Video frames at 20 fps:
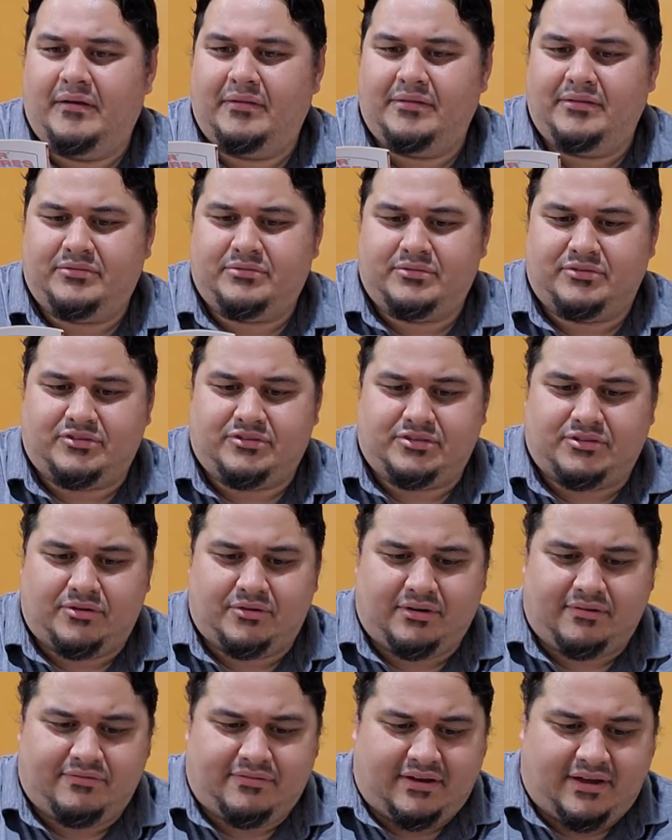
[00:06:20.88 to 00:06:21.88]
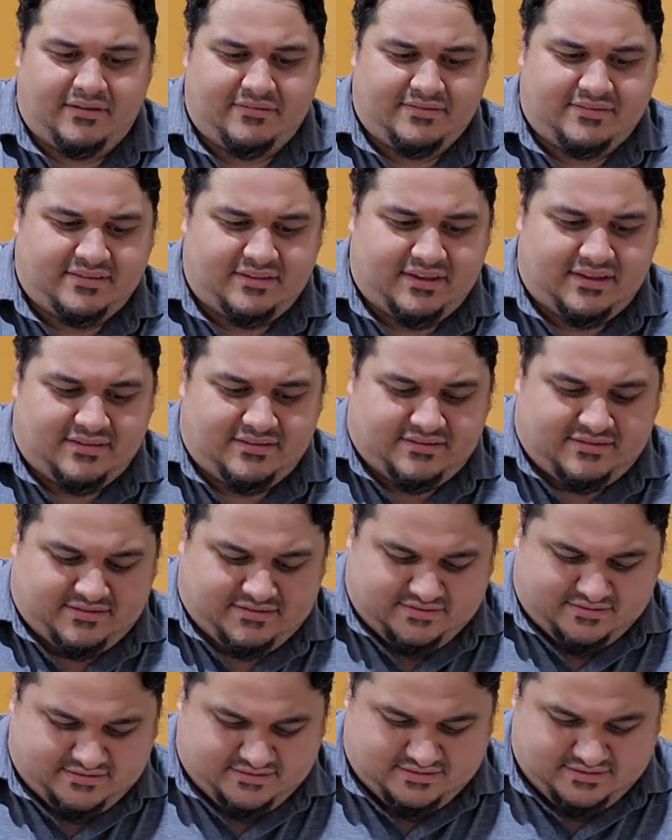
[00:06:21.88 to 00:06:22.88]
This was thirty-five
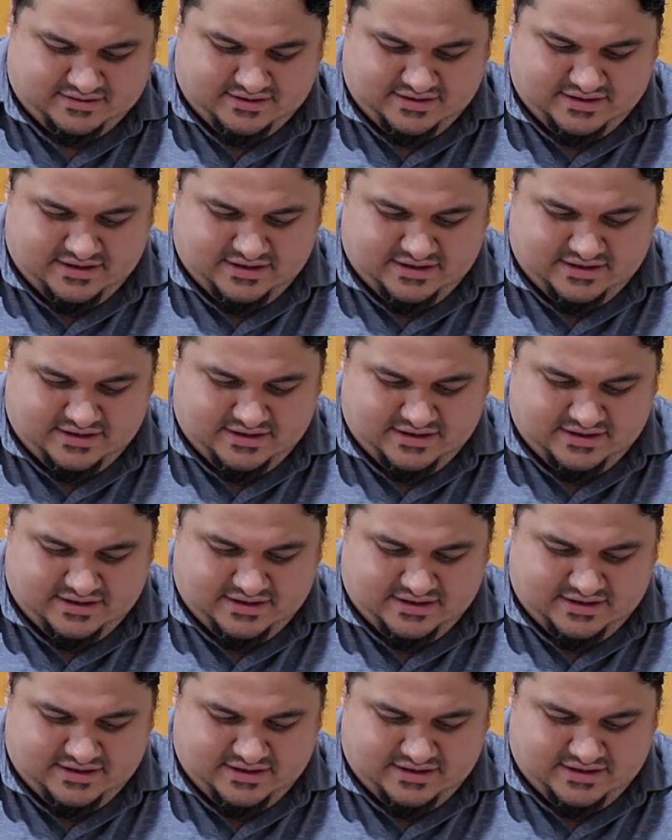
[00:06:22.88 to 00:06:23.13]
cents.